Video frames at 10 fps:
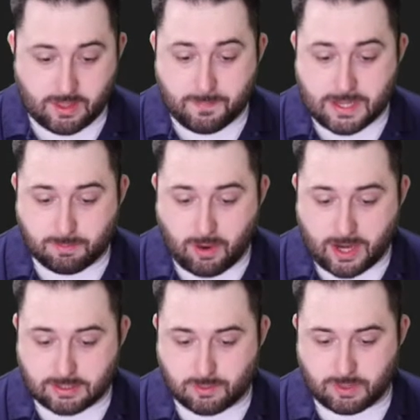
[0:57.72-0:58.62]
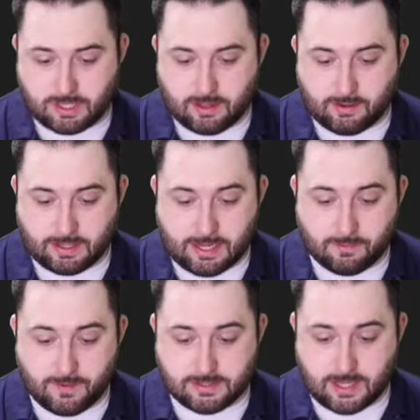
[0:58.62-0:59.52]
The best practice when declaring
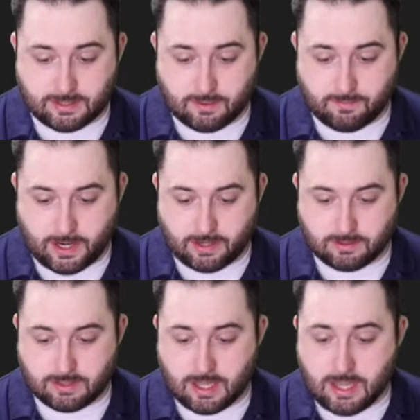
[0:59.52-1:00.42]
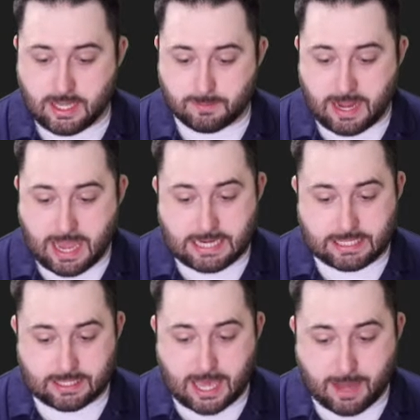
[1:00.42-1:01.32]
interface identifiers is by
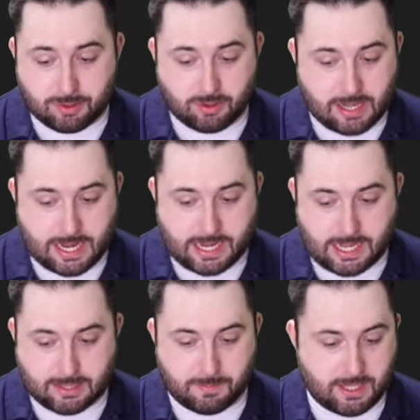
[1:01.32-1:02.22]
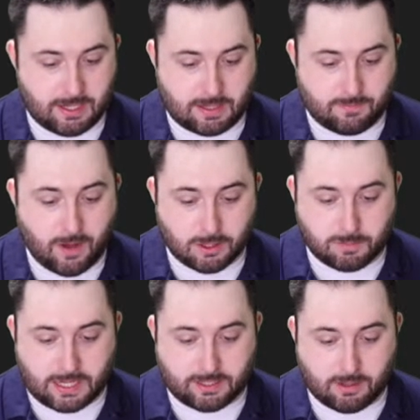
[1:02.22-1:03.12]
adding a capital I at the beginning followed
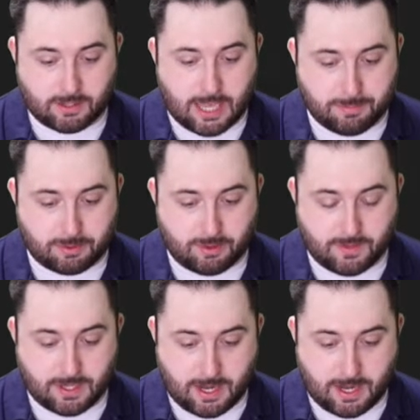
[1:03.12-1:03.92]
by another capital of the